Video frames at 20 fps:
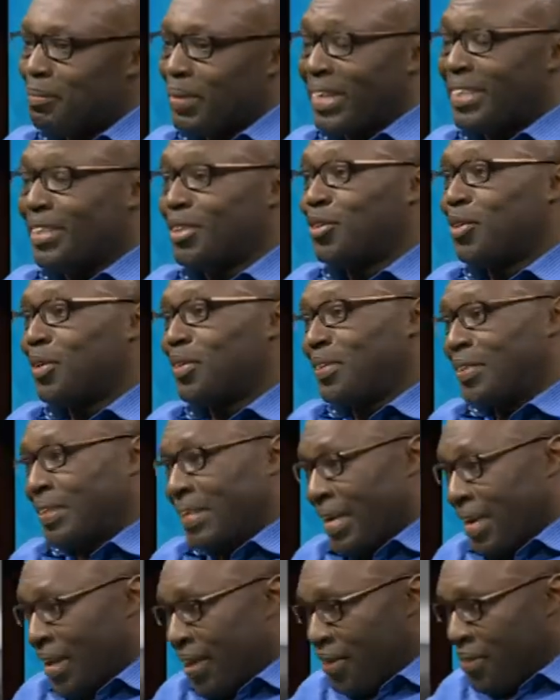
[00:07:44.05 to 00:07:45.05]
But he thought
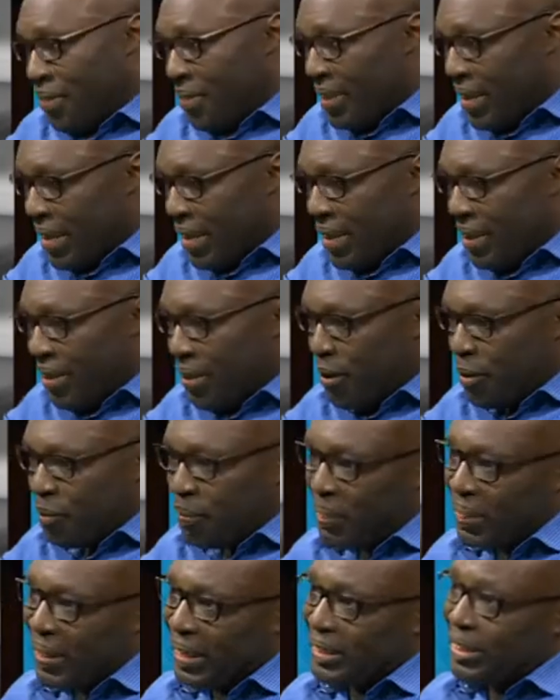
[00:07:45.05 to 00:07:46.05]
the
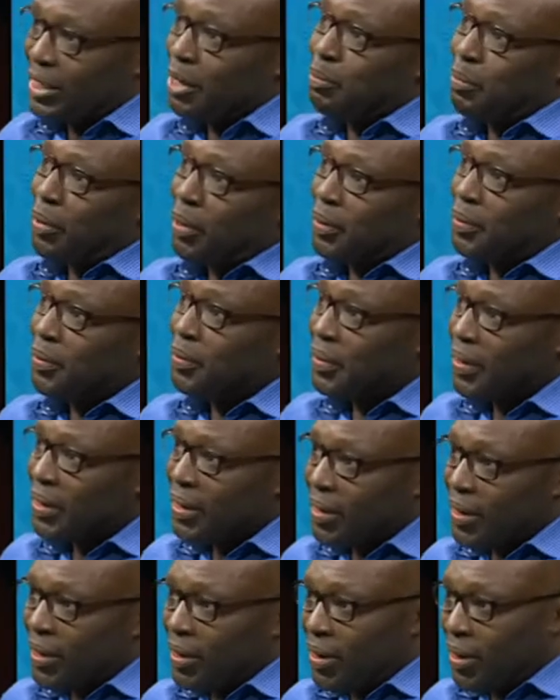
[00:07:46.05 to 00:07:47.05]
symbol
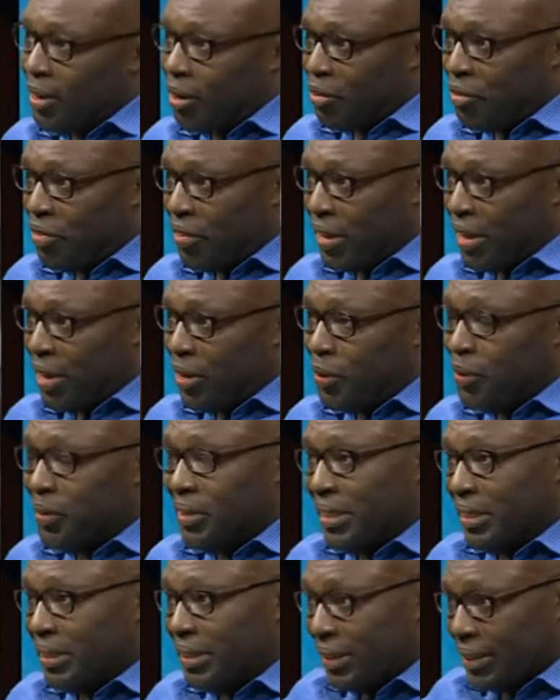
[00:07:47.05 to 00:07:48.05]
of the
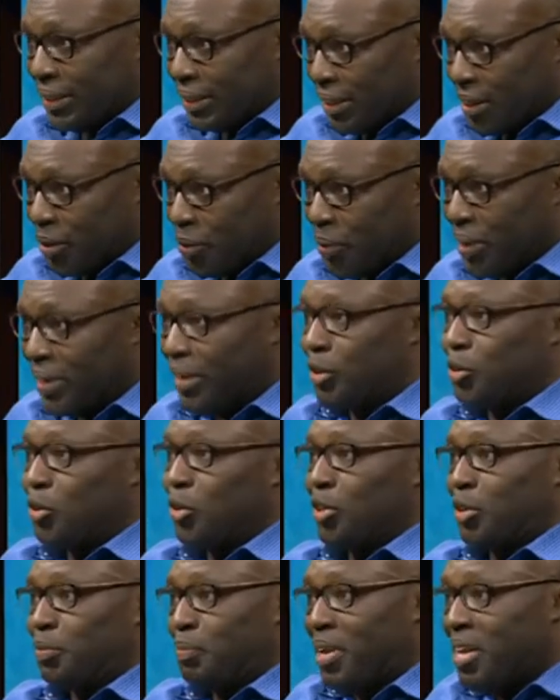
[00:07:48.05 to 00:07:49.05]
UGCC, when it
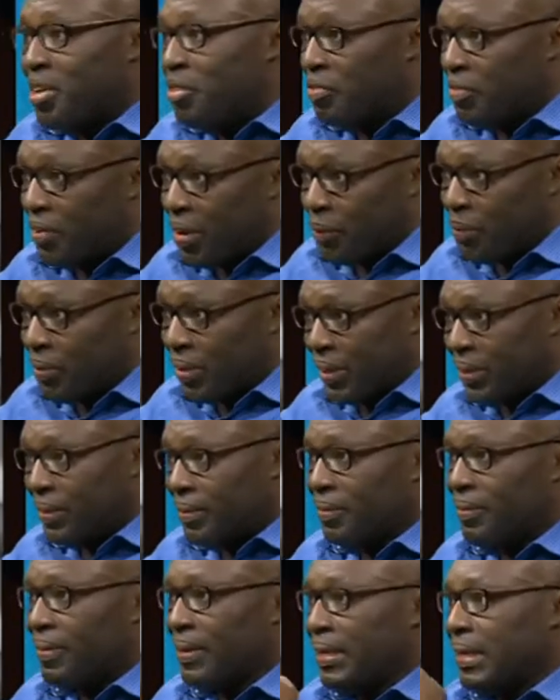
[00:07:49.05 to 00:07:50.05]
was being founded,
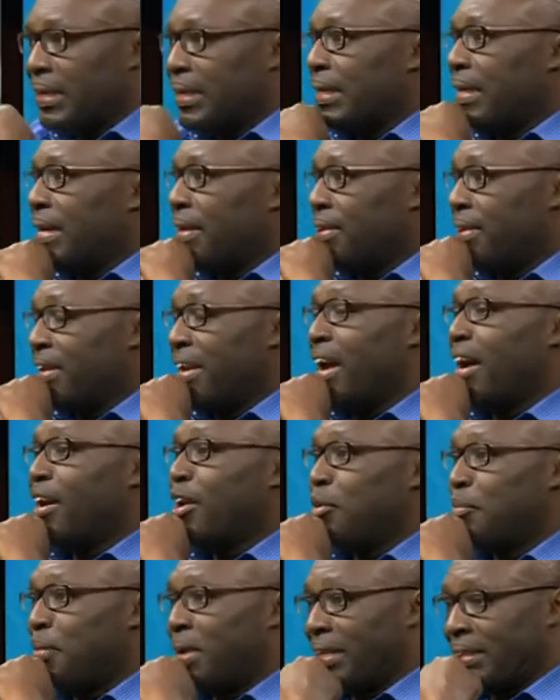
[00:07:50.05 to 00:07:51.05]
the
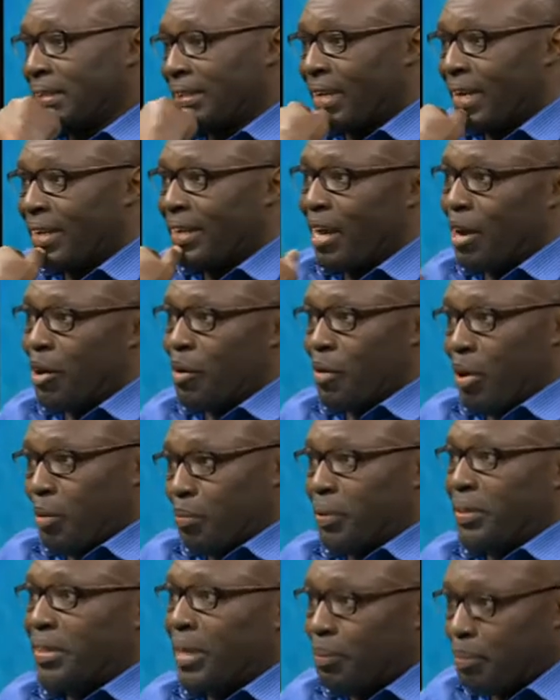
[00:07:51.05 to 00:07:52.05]
arguments that Dankwa
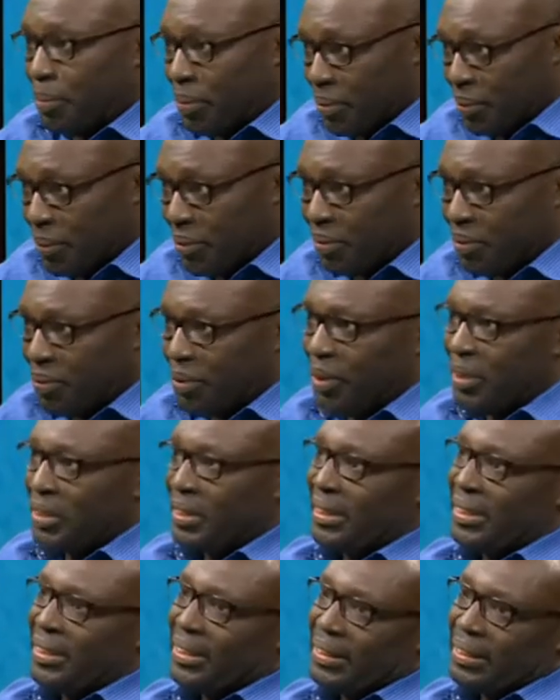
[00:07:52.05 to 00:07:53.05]
put up
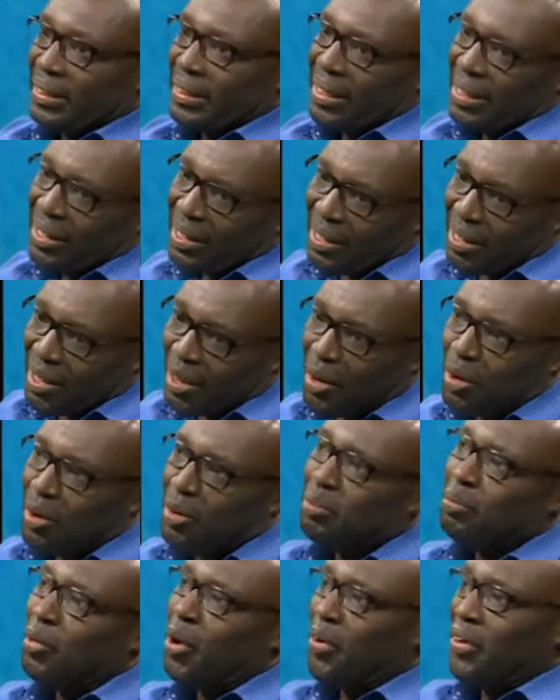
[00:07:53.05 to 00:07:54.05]
was
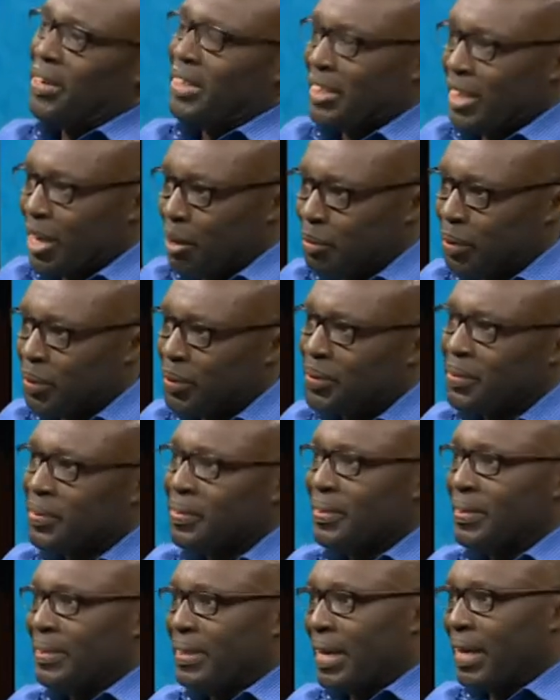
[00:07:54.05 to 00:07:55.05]
more reasonable
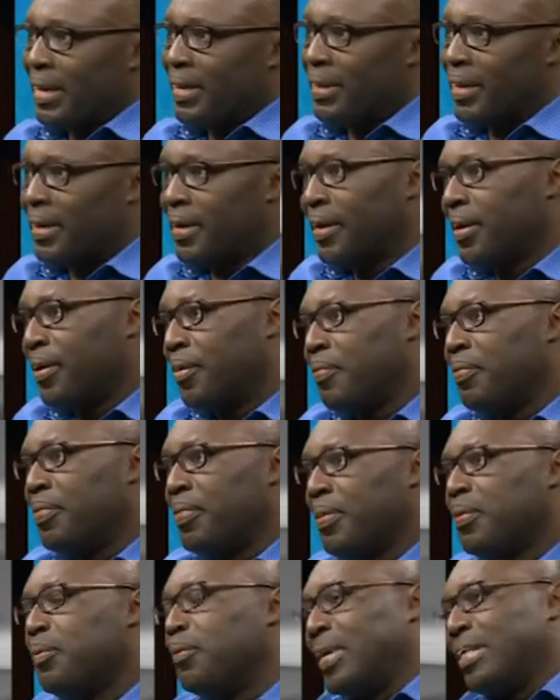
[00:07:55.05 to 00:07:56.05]
than
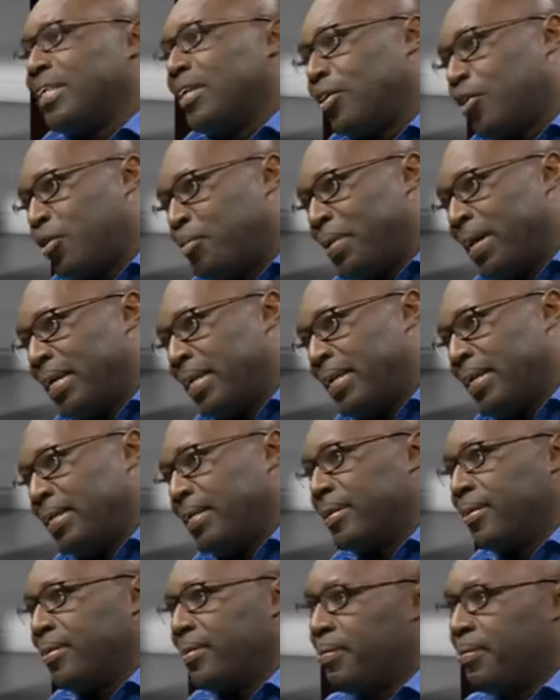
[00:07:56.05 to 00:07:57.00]
what Nkrumah did.